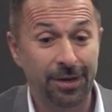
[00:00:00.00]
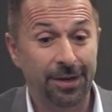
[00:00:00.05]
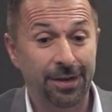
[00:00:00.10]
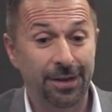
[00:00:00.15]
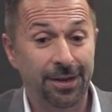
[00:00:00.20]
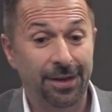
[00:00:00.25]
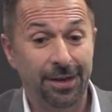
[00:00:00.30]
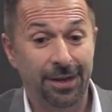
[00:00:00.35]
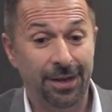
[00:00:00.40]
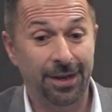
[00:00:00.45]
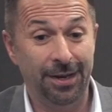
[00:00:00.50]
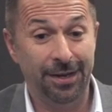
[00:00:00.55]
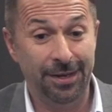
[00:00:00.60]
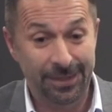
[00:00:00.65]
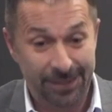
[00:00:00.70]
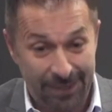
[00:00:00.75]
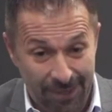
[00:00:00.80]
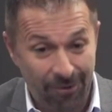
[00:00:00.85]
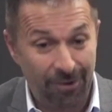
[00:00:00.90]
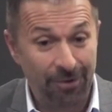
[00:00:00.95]
Yeah. And
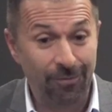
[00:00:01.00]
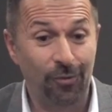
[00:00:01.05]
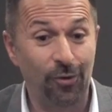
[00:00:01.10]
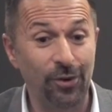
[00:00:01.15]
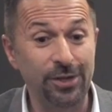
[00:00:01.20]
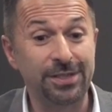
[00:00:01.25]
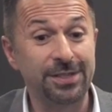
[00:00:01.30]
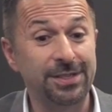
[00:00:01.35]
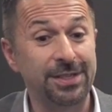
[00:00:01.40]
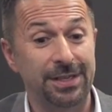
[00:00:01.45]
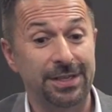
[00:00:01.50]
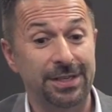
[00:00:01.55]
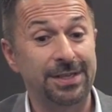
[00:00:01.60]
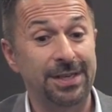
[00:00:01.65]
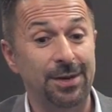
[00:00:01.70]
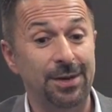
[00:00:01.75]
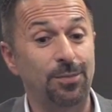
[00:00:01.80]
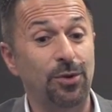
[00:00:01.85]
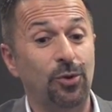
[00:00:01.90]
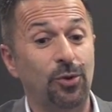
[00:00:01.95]
he's hearing voices in his
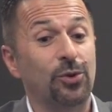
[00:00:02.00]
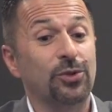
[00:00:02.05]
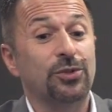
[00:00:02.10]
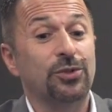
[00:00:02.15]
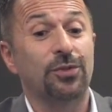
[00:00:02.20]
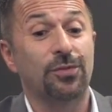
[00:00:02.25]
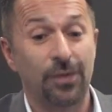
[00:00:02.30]
head because of...